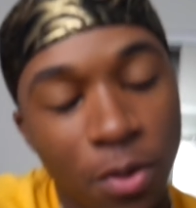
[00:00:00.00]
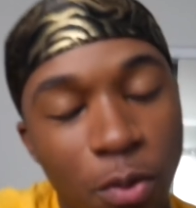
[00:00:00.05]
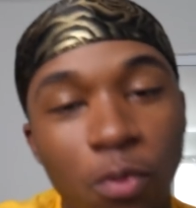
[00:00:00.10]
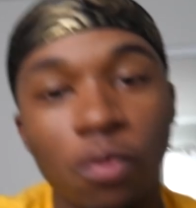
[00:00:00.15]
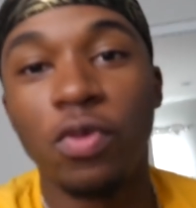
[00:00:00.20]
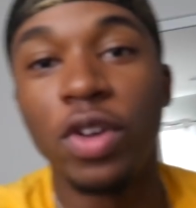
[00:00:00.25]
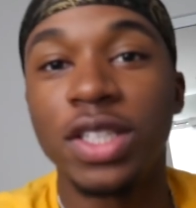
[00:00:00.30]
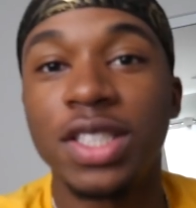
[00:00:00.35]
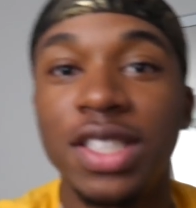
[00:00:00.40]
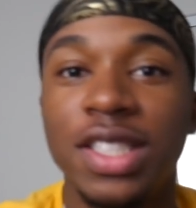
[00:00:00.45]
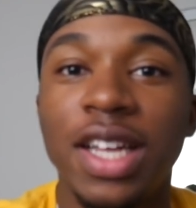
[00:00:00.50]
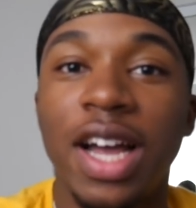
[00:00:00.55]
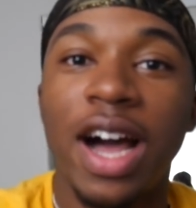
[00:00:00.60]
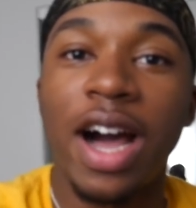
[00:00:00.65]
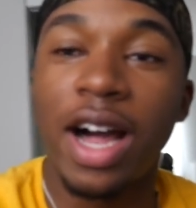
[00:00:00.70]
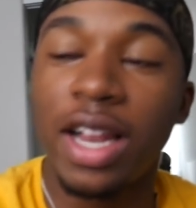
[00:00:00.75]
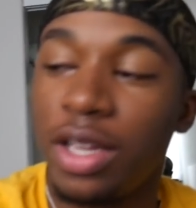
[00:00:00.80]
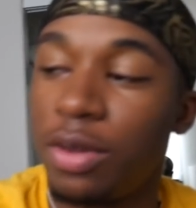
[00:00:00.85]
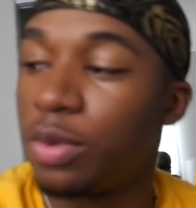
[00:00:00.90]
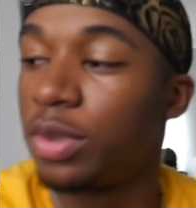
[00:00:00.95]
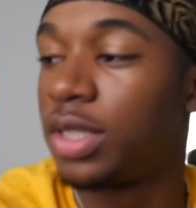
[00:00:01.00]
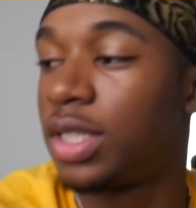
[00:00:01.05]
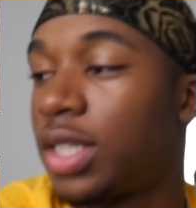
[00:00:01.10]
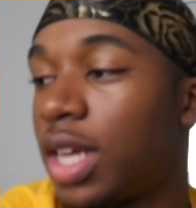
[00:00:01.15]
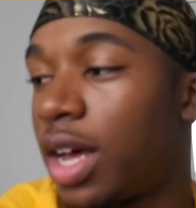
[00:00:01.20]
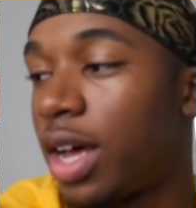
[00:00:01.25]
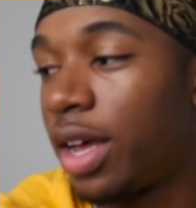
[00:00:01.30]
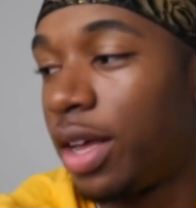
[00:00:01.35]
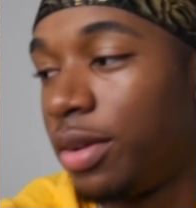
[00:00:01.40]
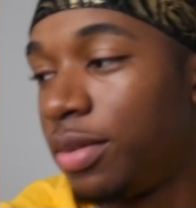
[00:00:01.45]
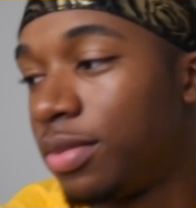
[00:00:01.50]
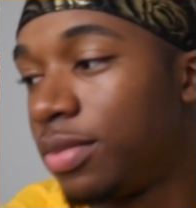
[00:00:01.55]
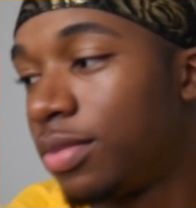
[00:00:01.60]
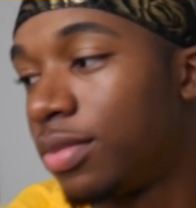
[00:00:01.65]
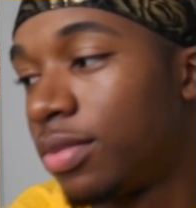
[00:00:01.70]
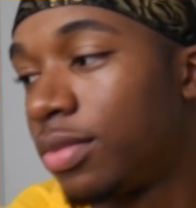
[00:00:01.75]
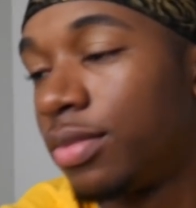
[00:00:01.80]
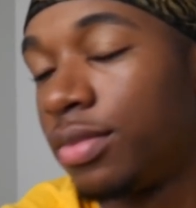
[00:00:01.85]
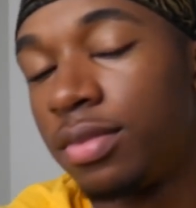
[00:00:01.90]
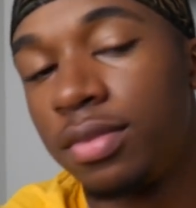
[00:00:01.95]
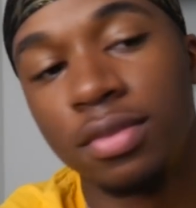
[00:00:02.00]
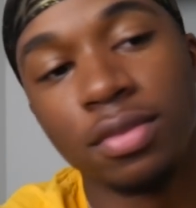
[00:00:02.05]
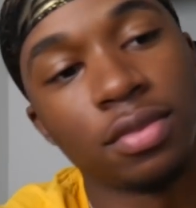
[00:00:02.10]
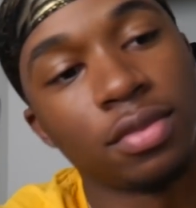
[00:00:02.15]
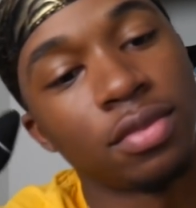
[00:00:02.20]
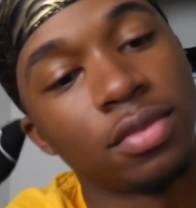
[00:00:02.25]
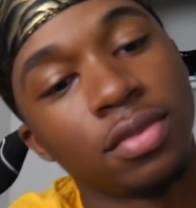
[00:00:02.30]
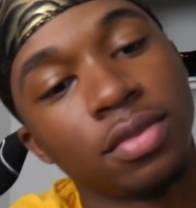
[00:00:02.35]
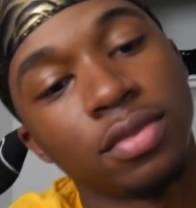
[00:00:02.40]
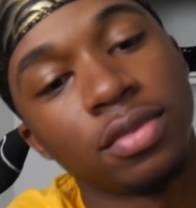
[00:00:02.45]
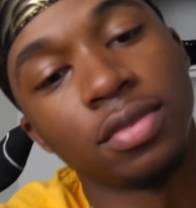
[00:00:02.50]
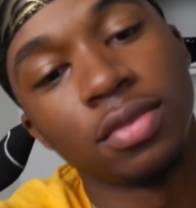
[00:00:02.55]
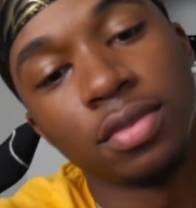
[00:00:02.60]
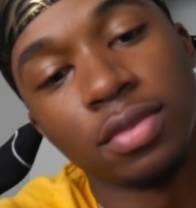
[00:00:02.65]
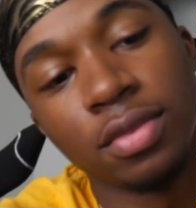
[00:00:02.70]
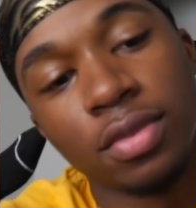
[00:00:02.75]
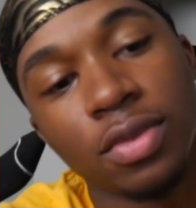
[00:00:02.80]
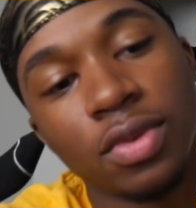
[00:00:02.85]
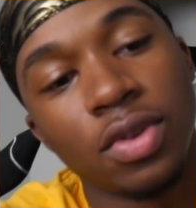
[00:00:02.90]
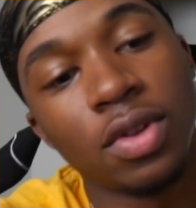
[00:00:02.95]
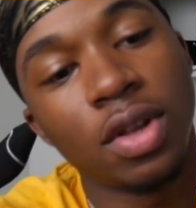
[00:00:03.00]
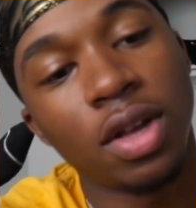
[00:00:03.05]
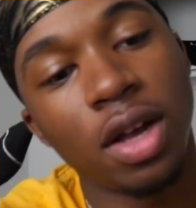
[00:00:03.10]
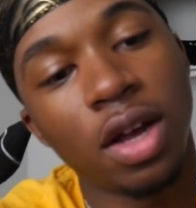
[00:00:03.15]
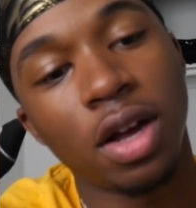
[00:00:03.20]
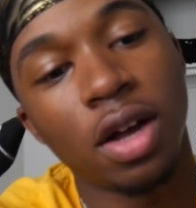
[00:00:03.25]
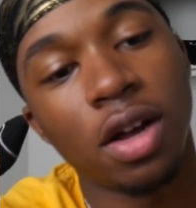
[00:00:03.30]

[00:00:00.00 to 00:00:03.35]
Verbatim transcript: Visit the Hollywood sign. Yeah, we're gonna do that too.